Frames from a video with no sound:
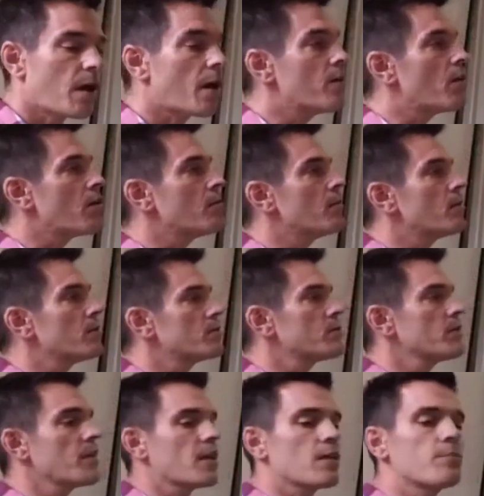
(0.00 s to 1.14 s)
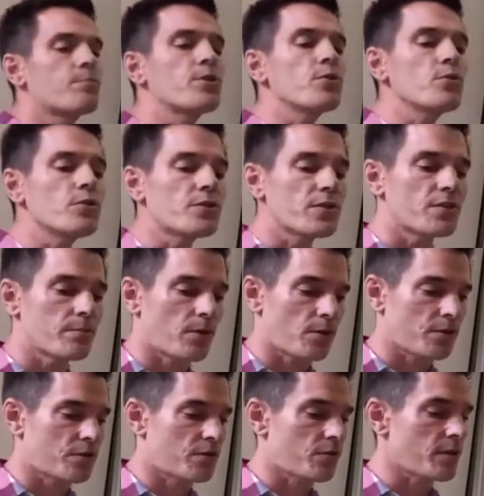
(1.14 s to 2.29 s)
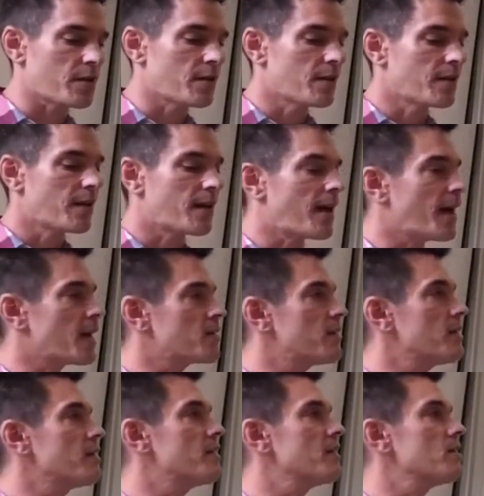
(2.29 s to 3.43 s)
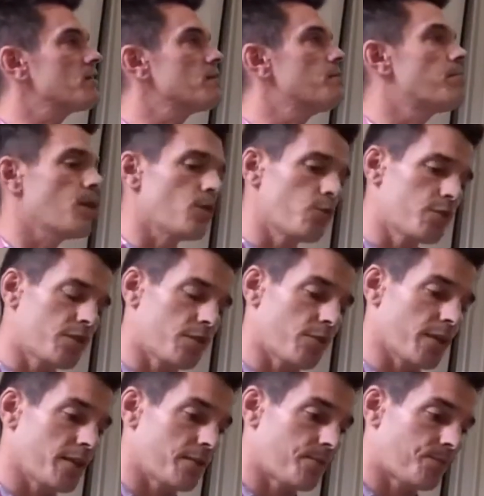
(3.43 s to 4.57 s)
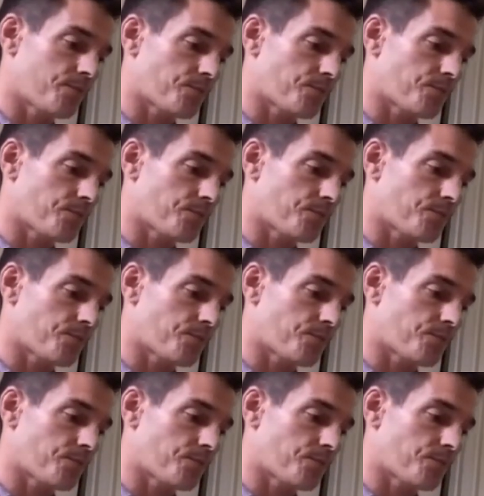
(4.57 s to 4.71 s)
A non mastery that abuses mastery and actually deals a blow to it.